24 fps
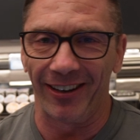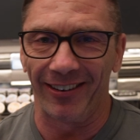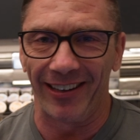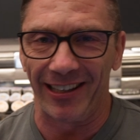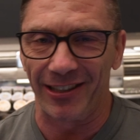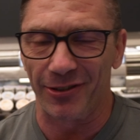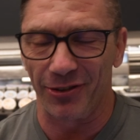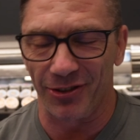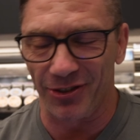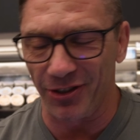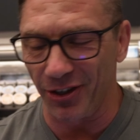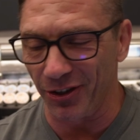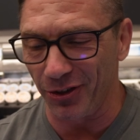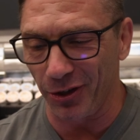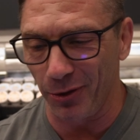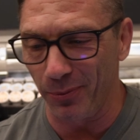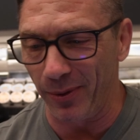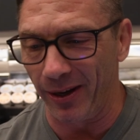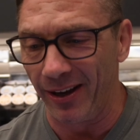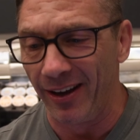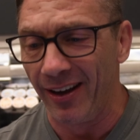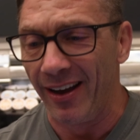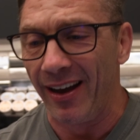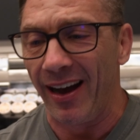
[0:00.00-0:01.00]
links with Circle,
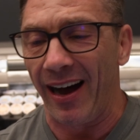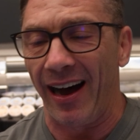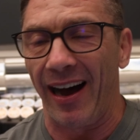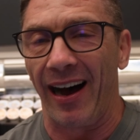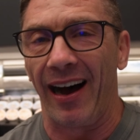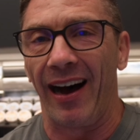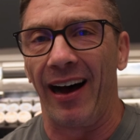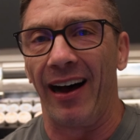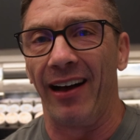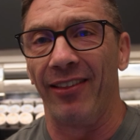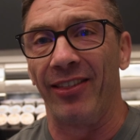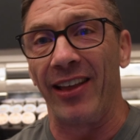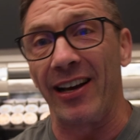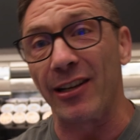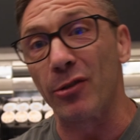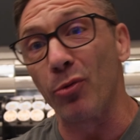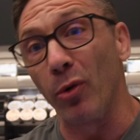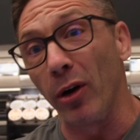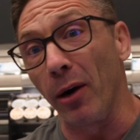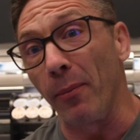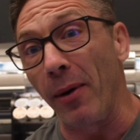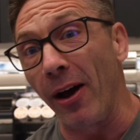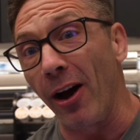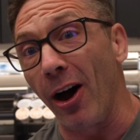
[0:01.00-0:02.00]
but that's
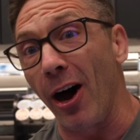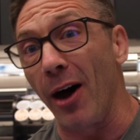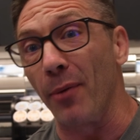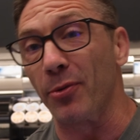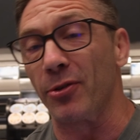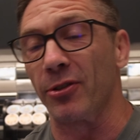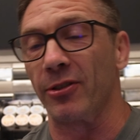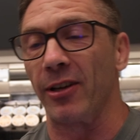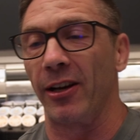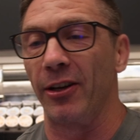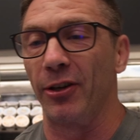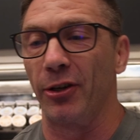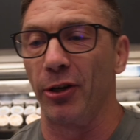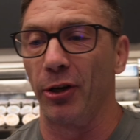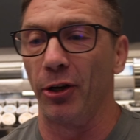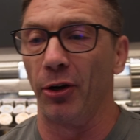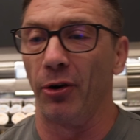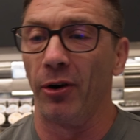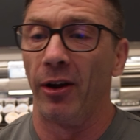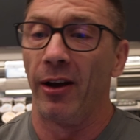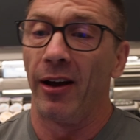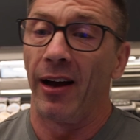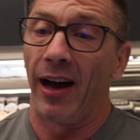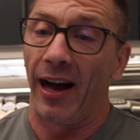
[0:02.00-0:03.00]
one of my options I
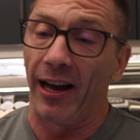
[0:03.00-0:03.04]
do.